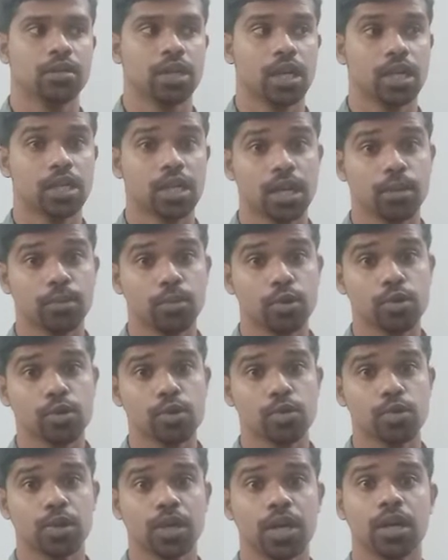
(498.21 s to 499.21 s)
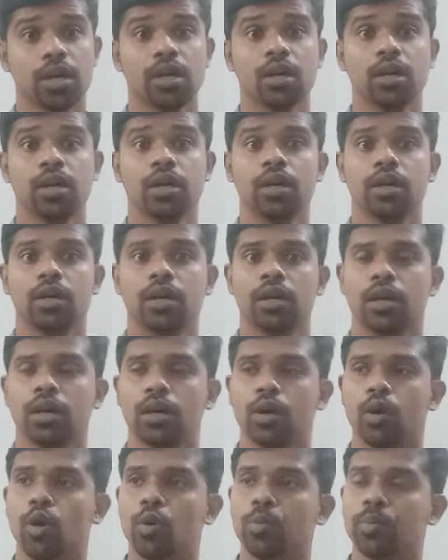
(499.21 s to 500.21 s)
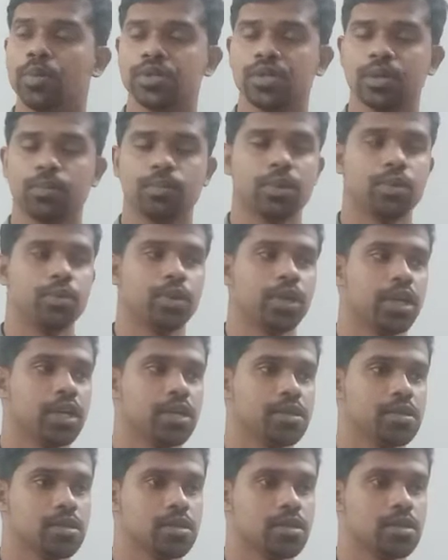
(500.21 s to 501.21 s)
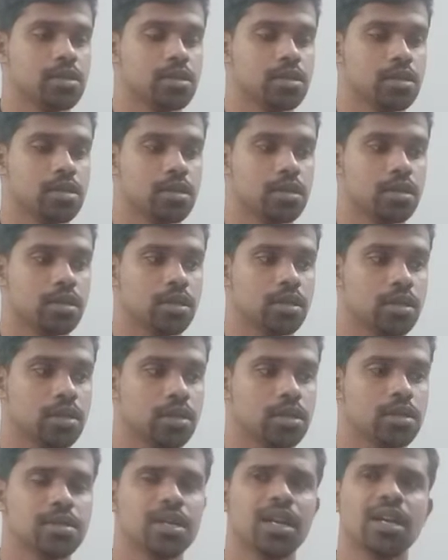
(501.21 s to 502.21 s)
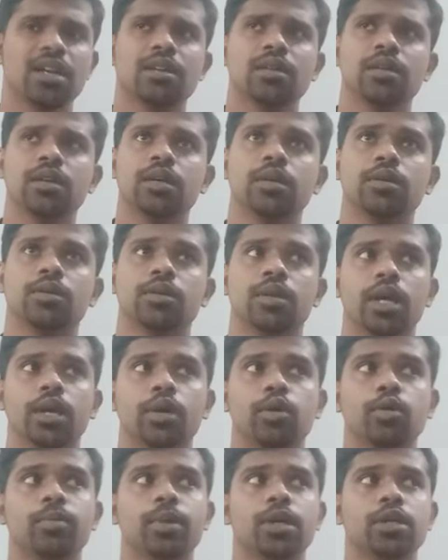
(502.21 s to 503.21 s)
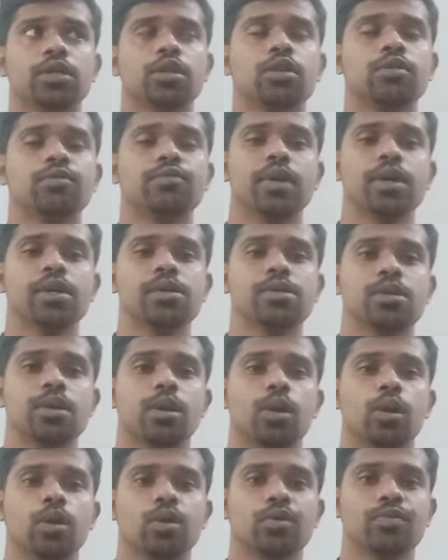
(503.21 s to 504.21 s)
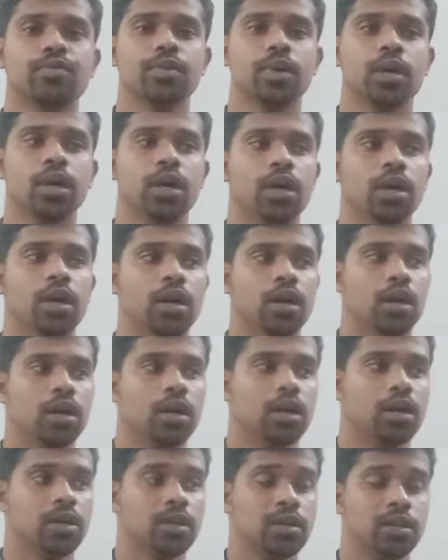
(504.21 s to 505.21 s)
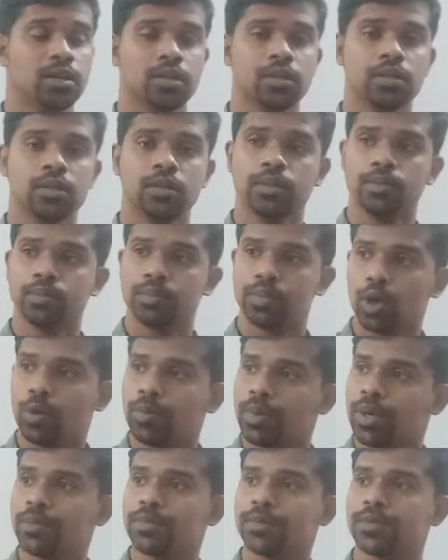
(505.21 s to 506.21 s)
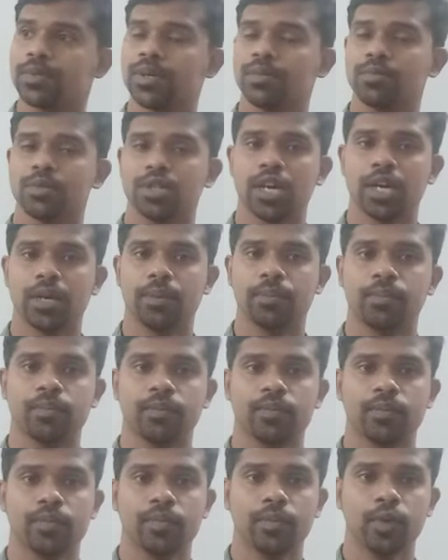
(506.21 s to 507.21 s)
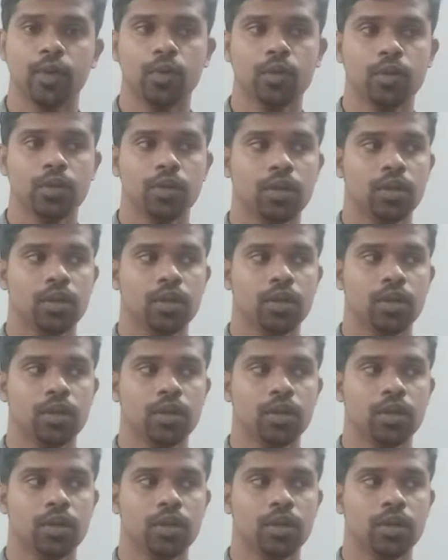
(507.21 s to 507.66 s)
That time also the hope is empowering us. Certain you might have faced a lot of problems sometime, no?